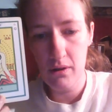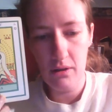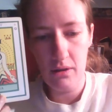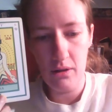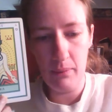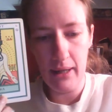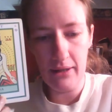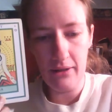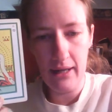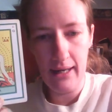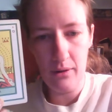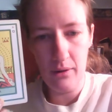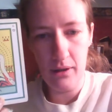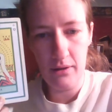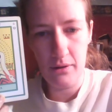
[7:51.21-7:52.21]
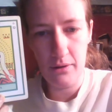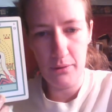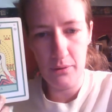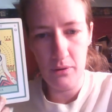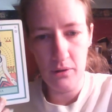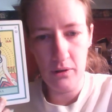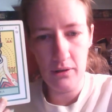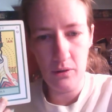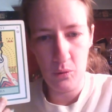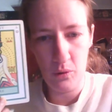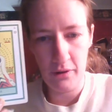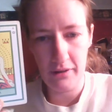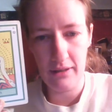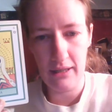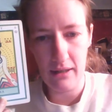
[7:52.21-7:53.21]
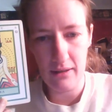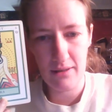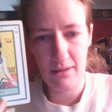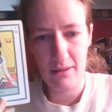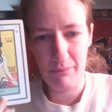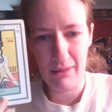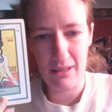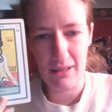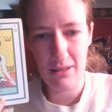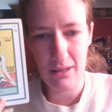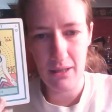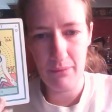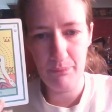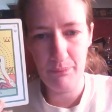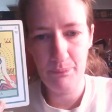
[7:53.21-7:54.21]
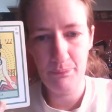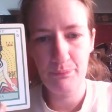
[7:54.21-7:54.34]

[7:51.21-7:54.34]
No matter how unorthodox some things seem,